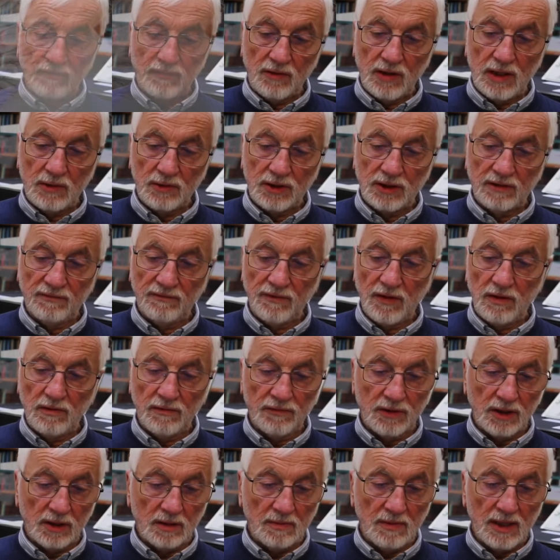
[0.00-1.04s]
for he was
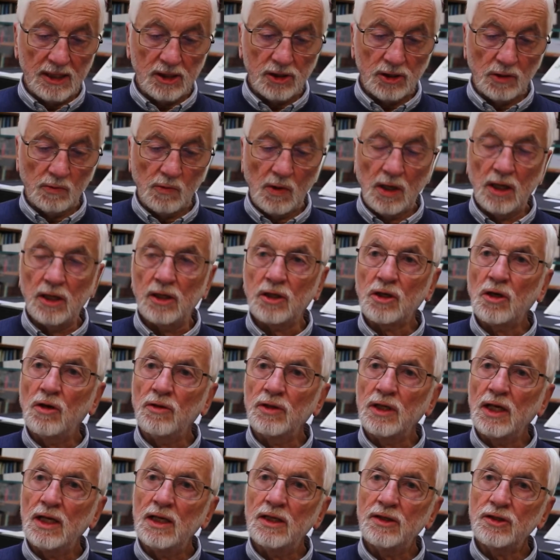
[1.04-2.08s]
involved in a major work
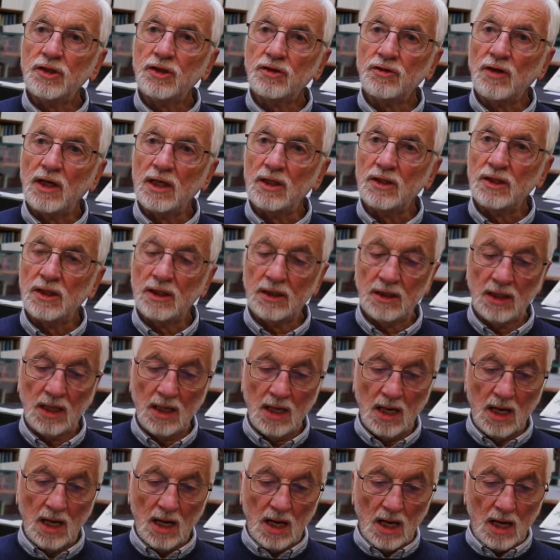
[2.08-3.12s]
on illustrating
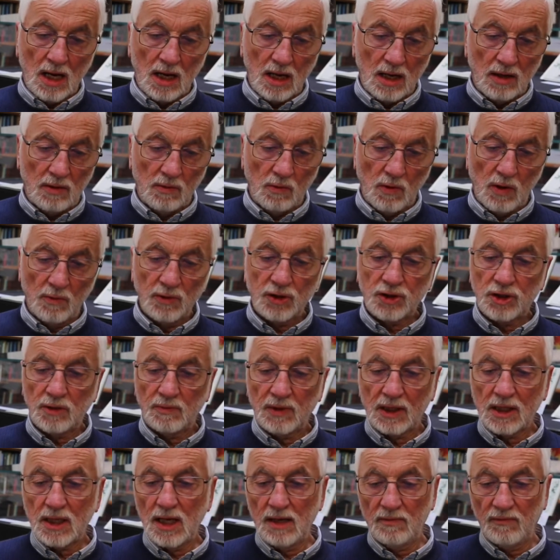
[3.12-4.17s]
what was to
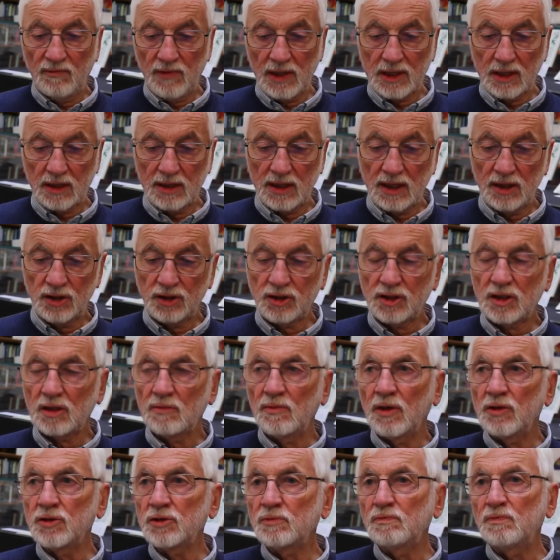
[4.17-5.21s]
become recognised as the
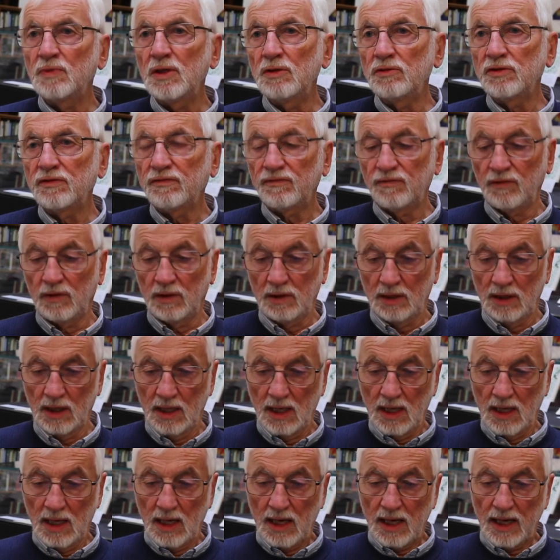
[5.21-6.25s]
most beautiful
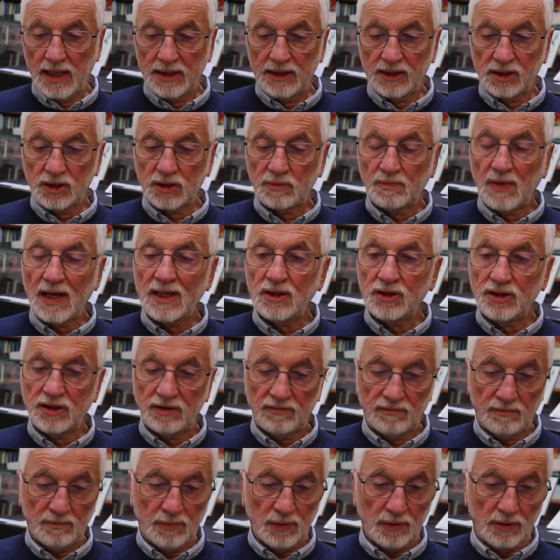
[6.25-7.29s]
and
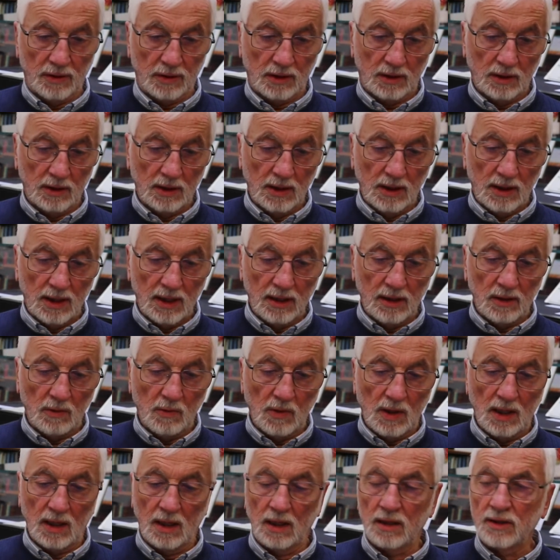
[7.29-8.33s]
expensive book in the
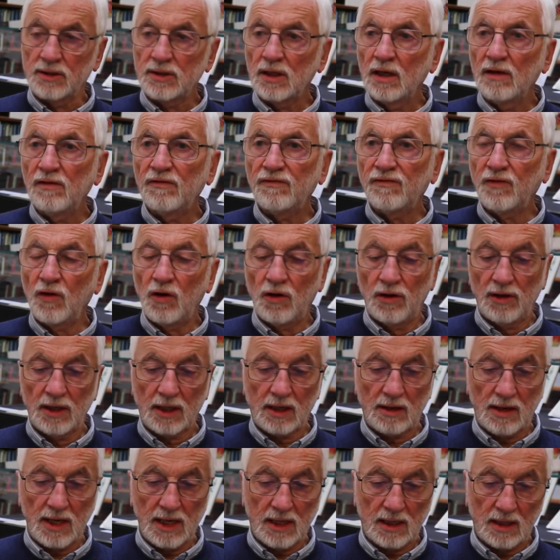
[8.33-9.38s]
world, Flora
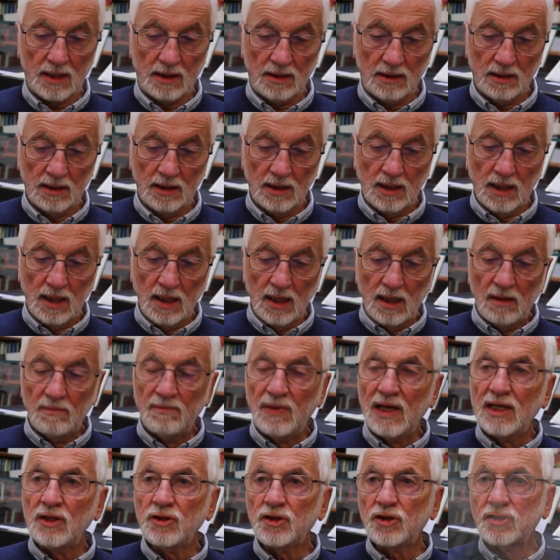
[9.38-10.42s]
Graeca,
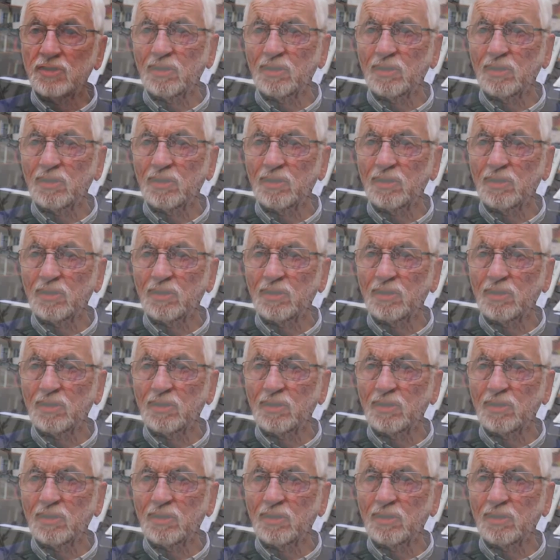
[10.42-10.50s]
based